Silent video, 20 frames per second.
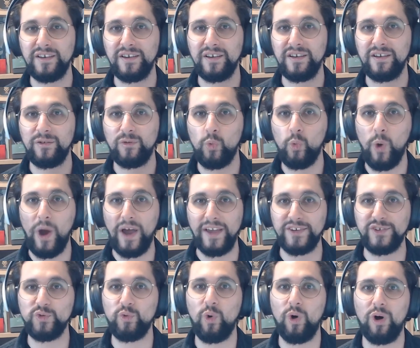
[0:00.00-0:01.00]
White
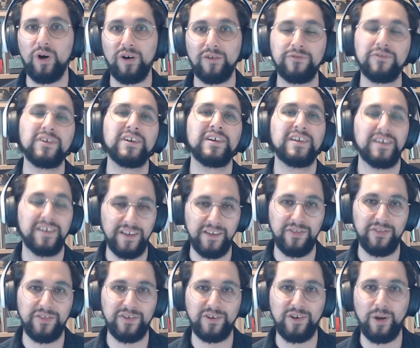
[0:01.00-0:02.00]
Dwarf in
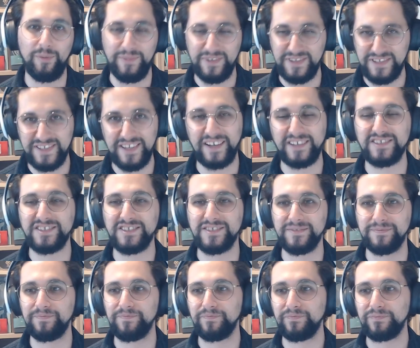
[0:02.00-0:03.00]
the comment
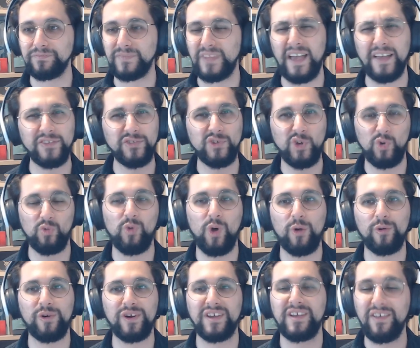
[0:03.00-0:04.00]
section. And don't
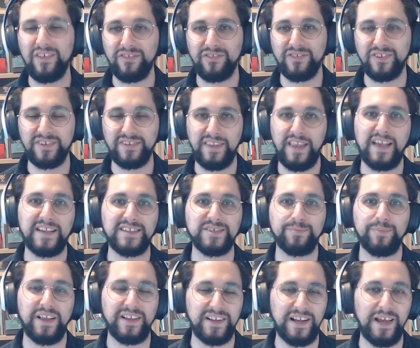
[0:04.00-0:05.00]
worry, the next
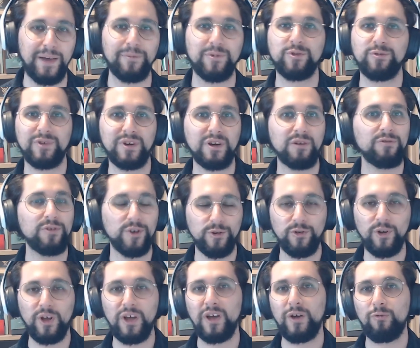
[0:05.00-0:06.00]
Black Library review
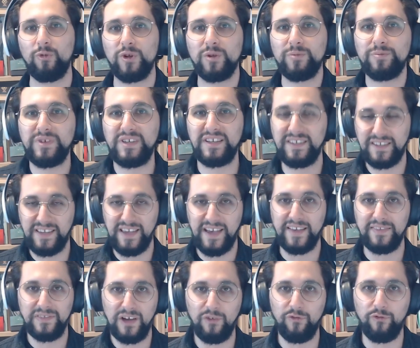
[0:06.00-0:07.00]
will be
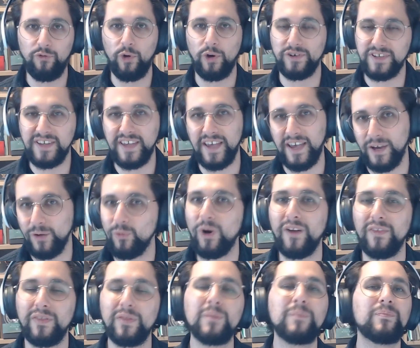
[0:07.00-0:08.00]
again a 40k
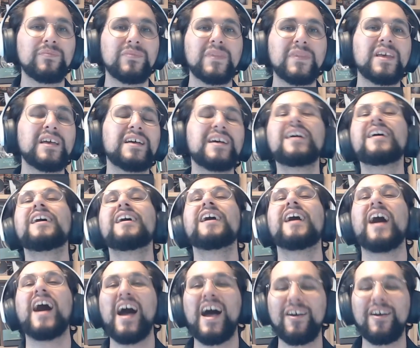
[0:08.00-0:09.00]
one.
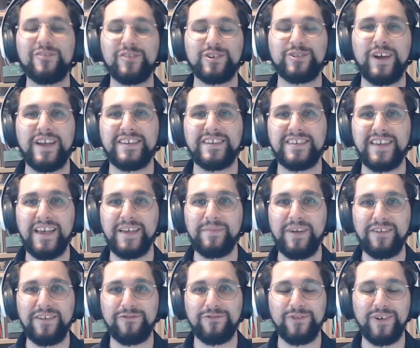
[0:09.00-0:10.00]
Have a great day, my
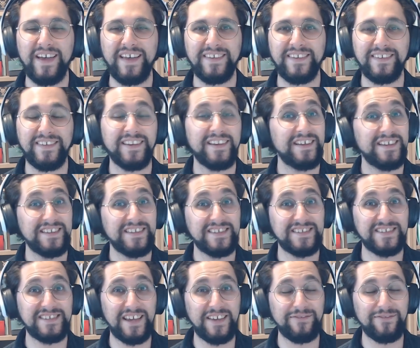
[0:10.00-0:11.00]
friend.
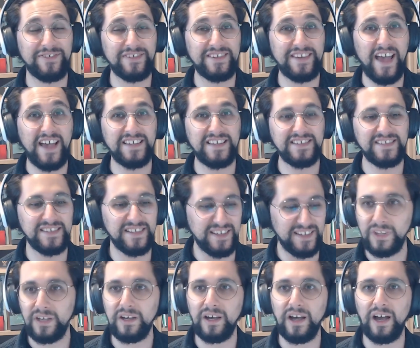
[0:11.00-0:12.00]
Stay
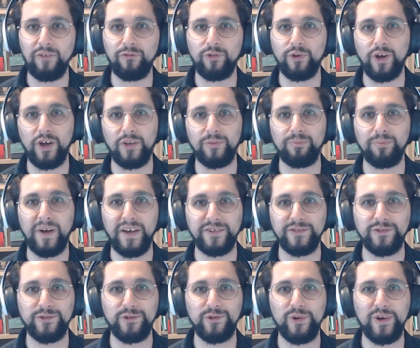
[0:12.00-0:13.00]
fantastic. I forgot my
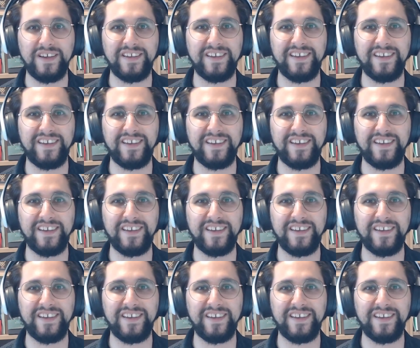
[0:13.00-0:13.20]
drink.